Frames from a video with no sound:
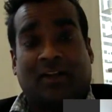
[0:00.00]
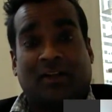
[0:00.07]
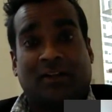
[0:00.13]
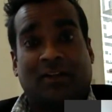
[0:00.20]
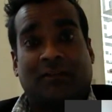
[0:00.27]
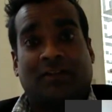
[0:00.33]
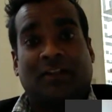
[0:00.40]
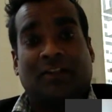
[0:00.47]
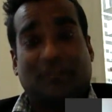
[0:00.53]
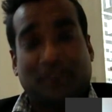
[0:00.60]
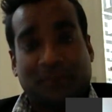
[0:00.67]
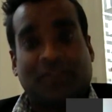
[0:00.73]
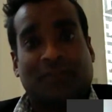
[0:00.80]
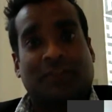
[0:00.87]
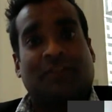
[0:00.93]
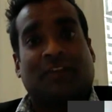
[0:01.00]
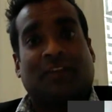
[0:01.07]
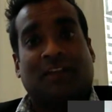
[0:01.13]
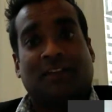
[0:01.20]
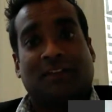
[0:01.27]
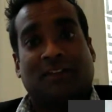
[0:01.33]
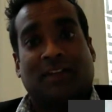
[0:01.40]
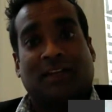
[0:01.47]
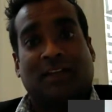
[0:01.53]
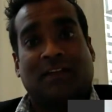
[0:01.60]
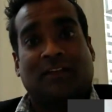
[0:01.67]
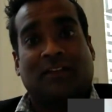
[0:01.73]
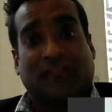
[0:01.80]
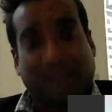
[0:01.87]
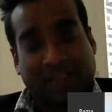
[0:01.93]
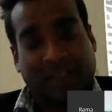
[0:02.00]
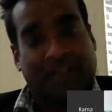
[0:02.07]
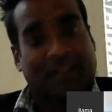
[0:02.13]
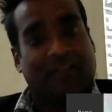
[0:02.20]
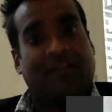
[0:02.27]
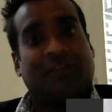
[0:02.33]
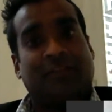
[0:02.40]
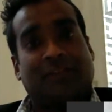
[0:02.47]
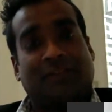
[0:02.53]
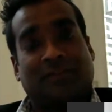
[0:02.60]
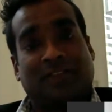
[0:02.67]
of inclusive design and thinking inclusively.